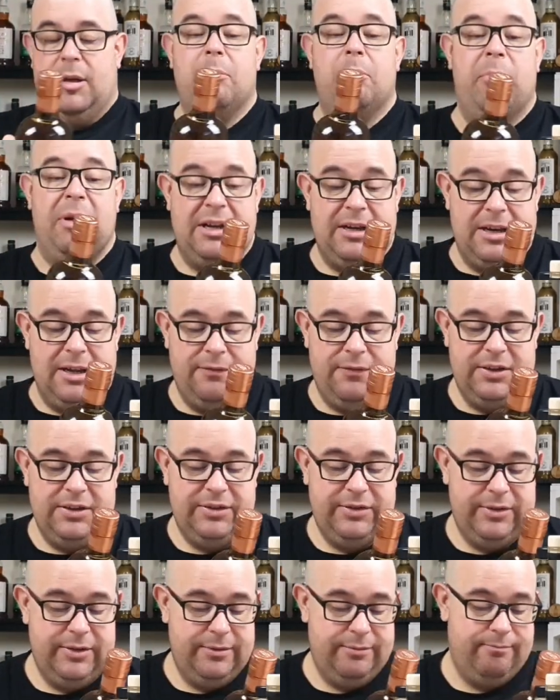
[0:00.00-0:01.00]
Ben
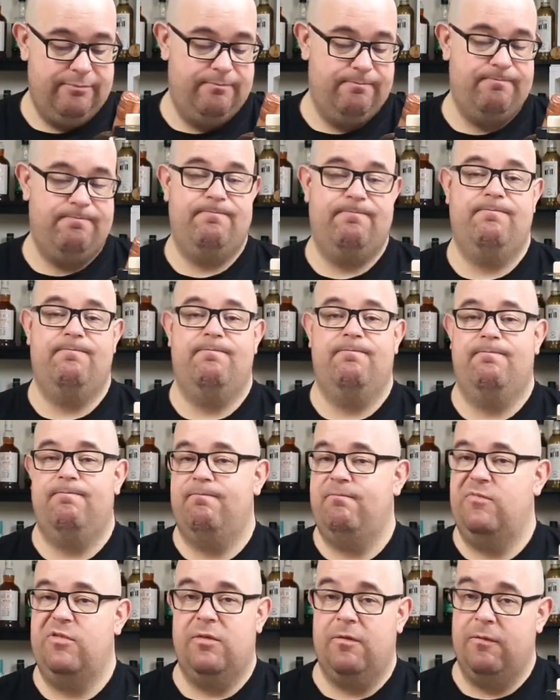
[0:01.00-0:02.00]
Nevis,
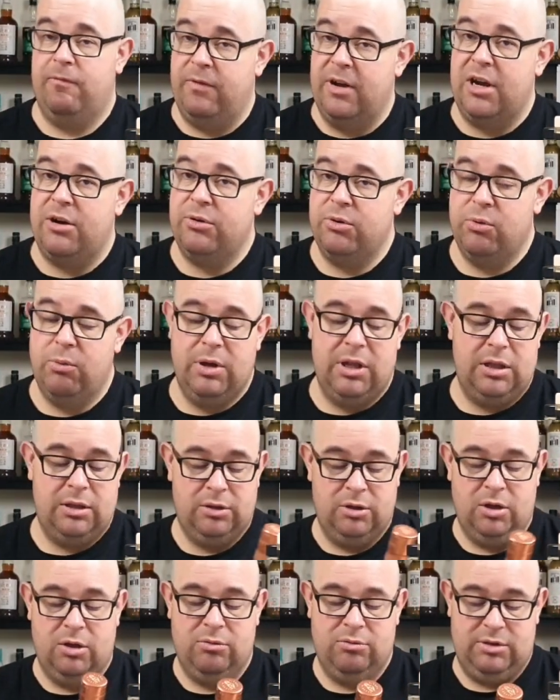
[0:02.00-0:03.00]
very well
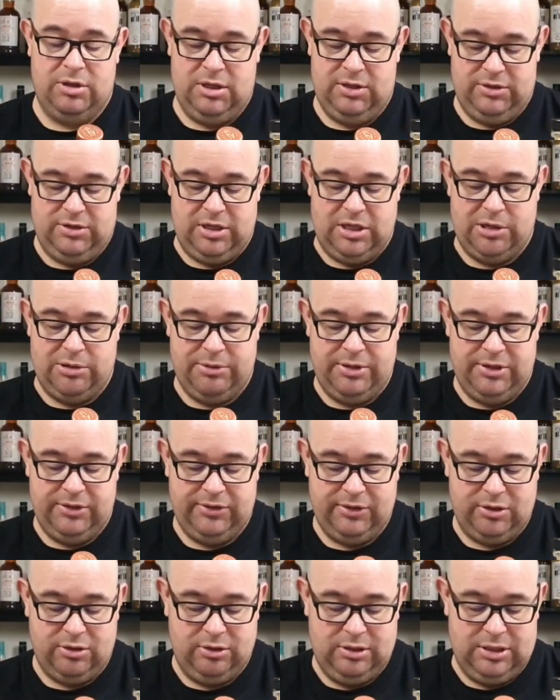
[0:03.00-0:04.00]
known distillery in
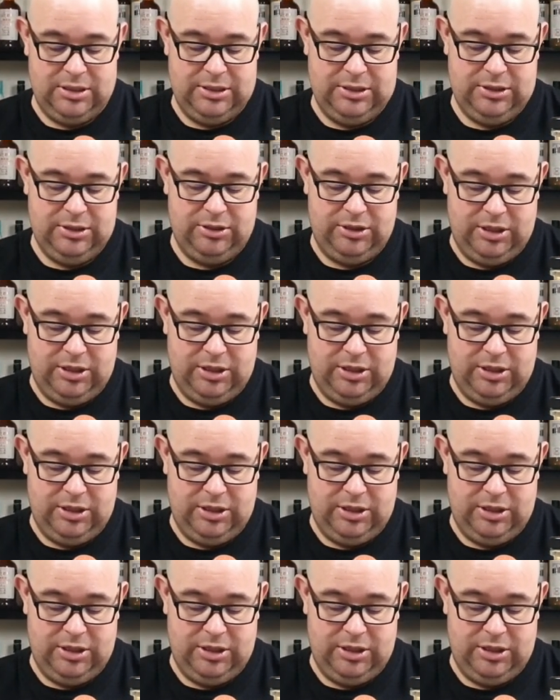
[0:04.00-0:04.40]
Scotland,